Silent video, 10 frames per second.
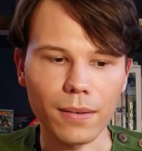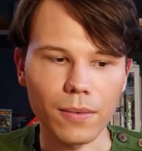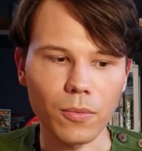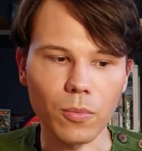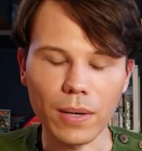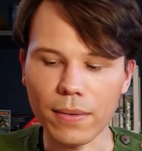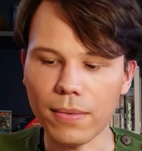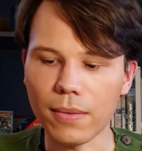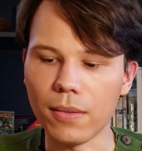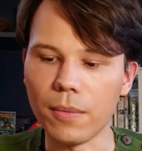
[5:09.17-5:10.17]

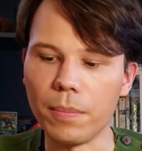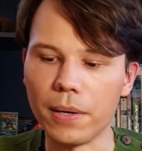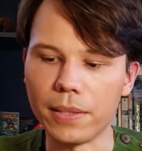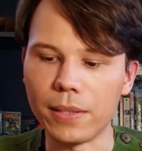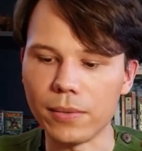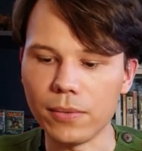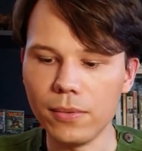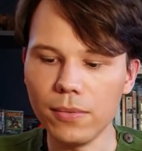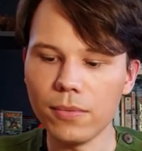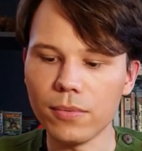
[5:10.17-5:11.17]
with the
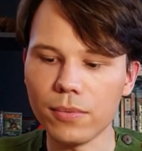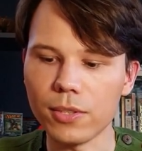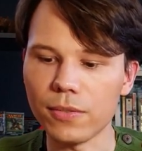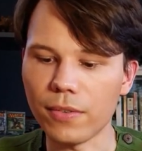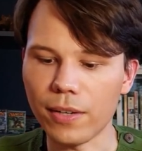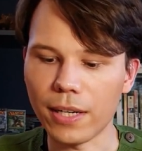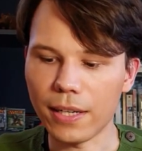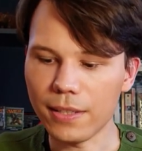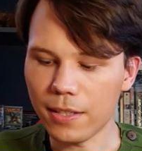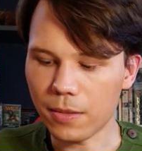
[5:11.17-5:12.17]
bundle, which is very
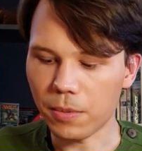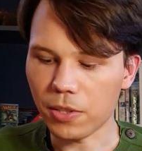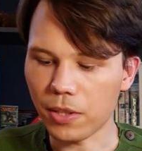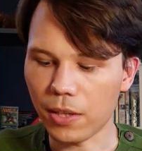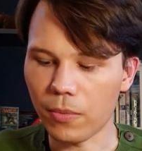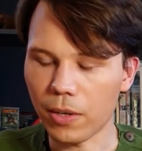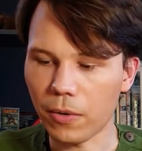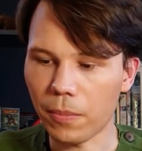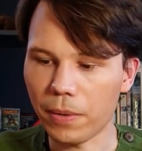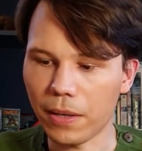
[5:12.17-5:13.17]
nice, especially when you're
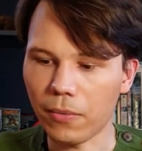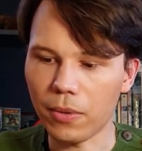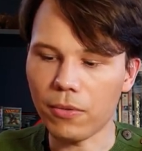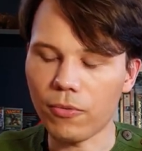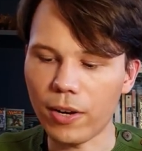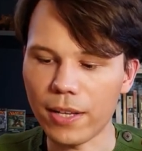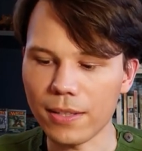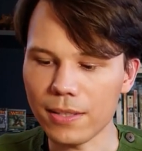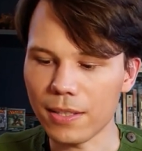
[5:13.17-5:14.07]
playing with friends.